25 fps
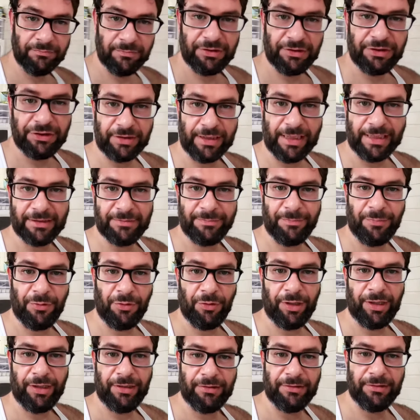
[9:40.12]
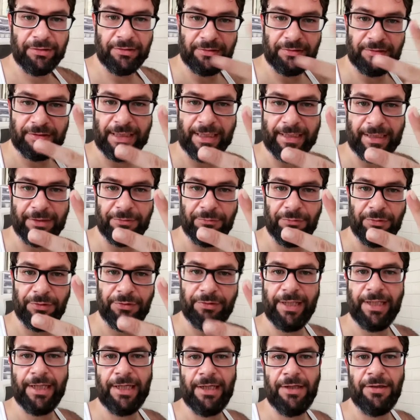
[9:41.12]
Just exporting the second one
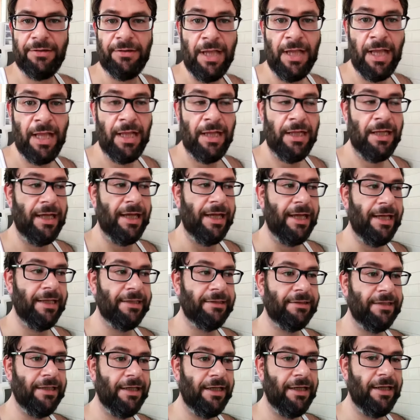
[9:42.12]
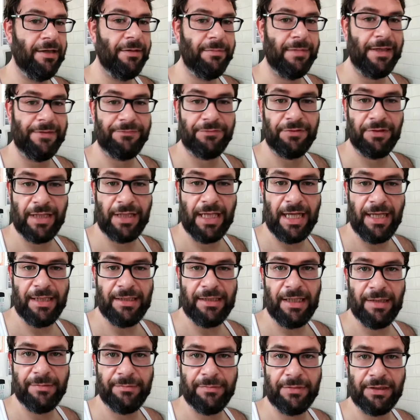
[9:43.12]
right now. And after that,
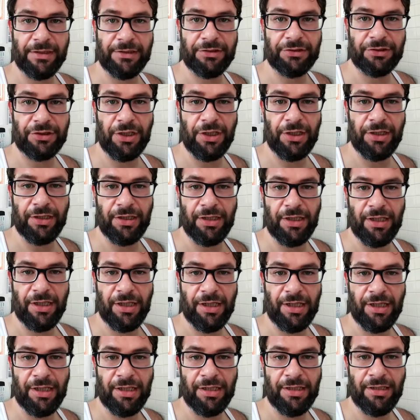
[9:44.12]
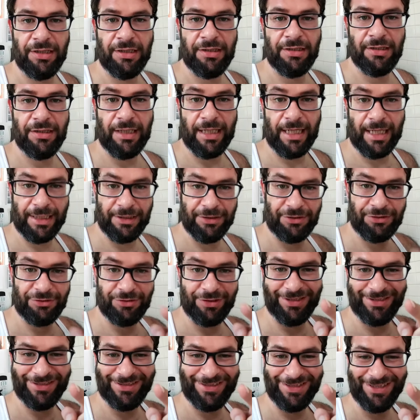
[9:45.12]
I'm gonna start
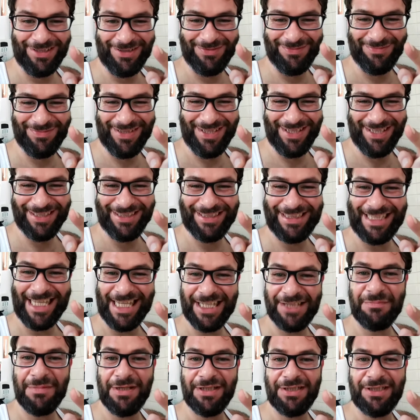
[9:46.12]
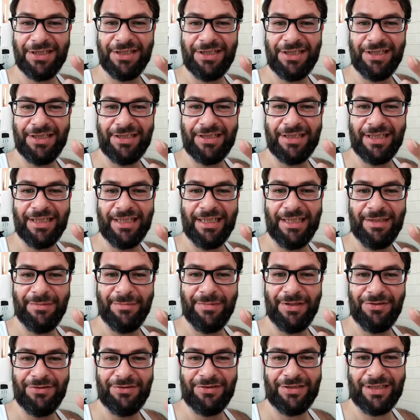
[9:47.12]
answering some text messages and
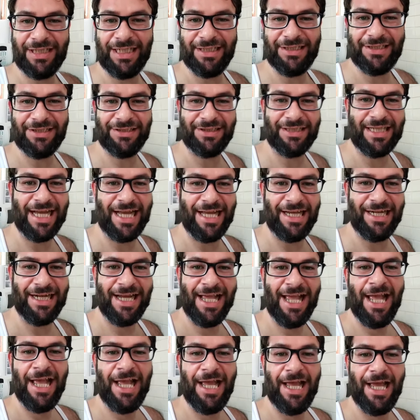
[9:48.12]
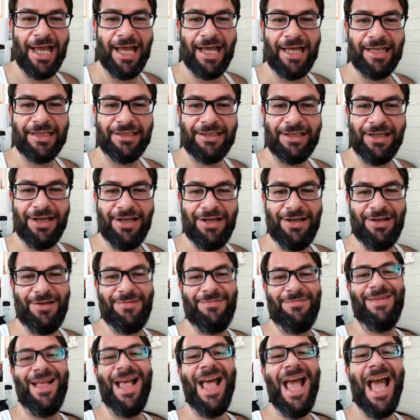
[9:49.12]
emails that I just got. And
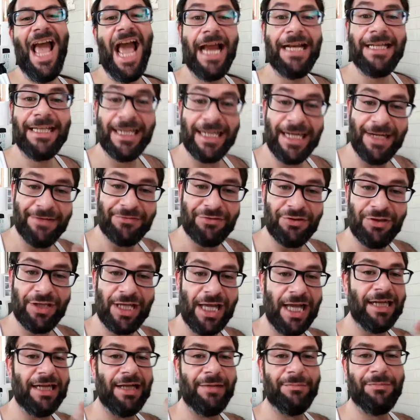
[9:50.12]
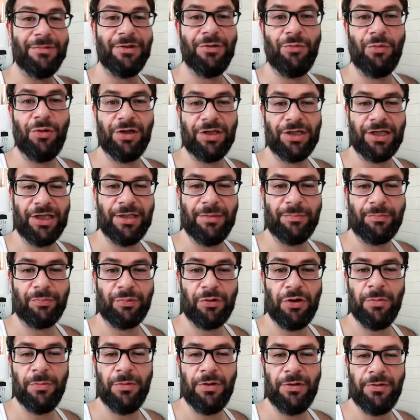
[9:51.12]
then after that, I'm going to work on a
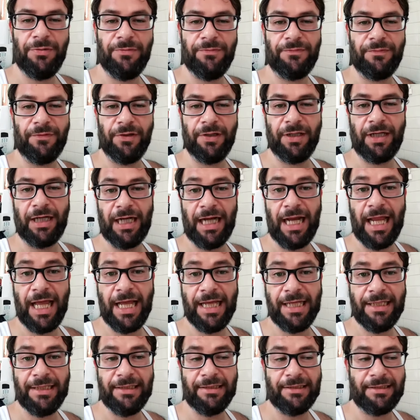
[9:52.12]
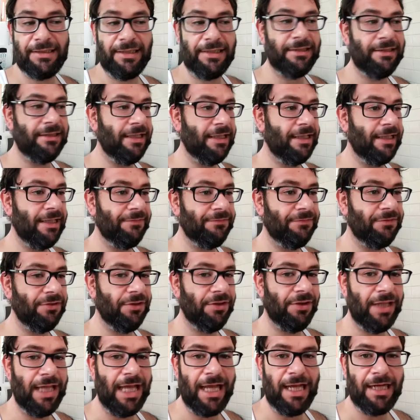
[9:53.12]
promo for a client. And then after
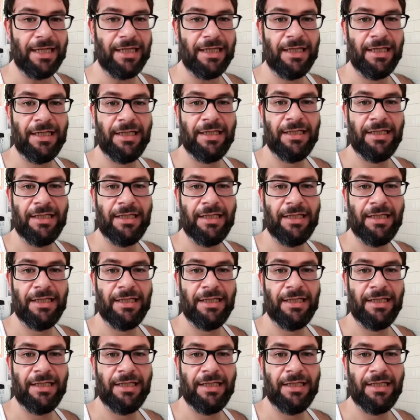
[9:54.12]
that,